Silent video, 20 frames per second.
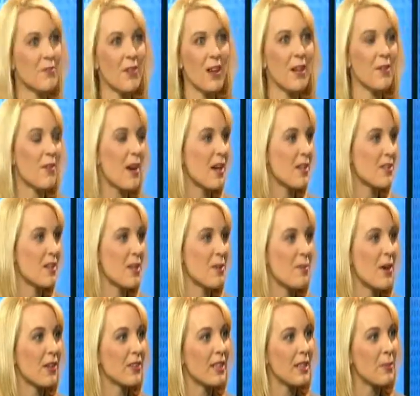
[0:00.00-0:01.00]
run around on the
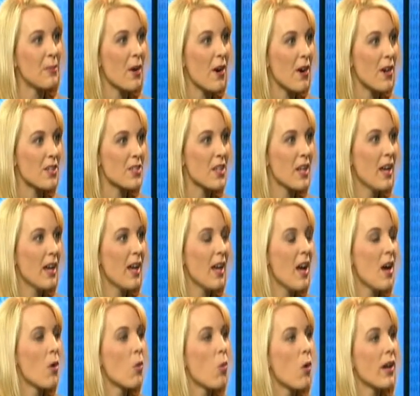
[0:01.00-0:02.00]
monkey bars.
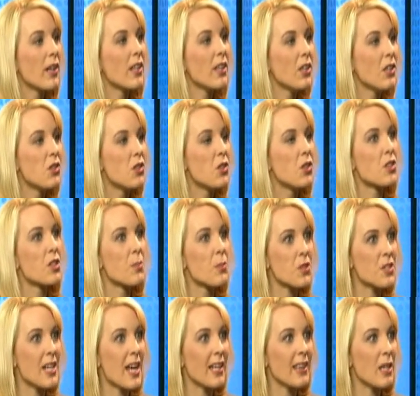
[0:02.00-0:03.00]
What can you do to
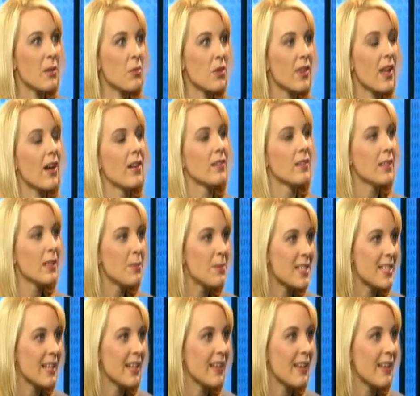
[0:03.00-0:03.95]
protect them without limiting